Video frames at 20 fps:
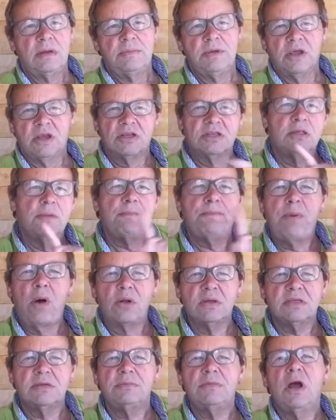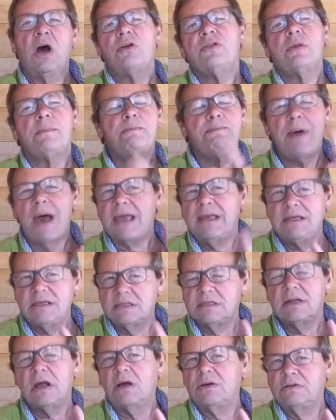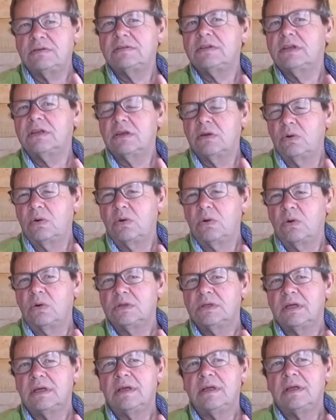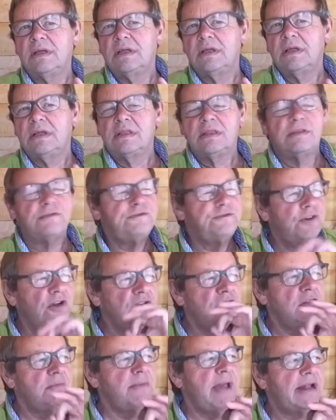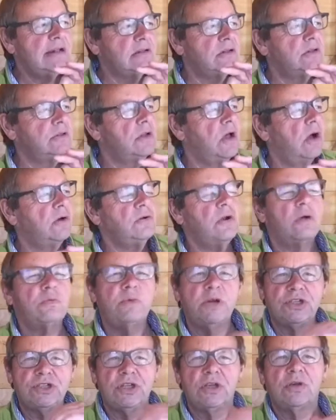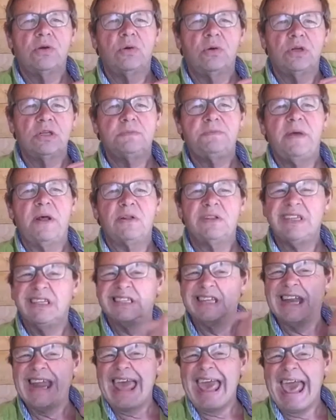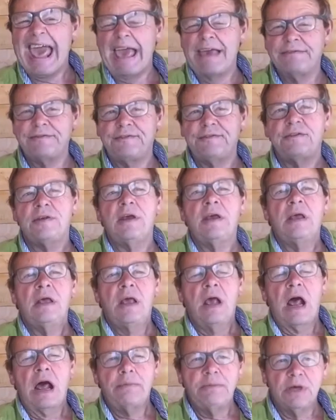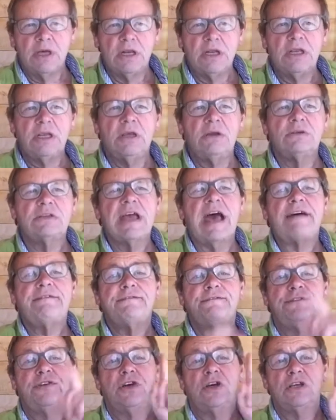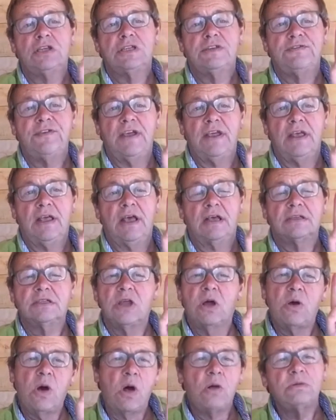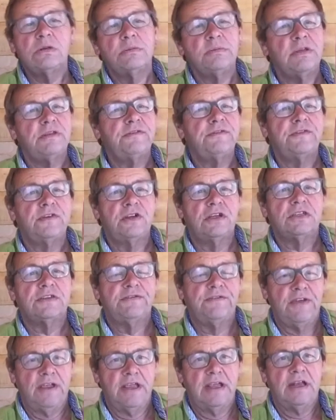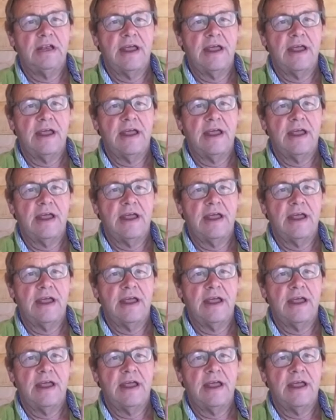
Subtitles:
because the bottom note, the bass note of the chord, the fundamental note on which the chord is built, is an F. And we're going to use our first finger. So hold up your first finger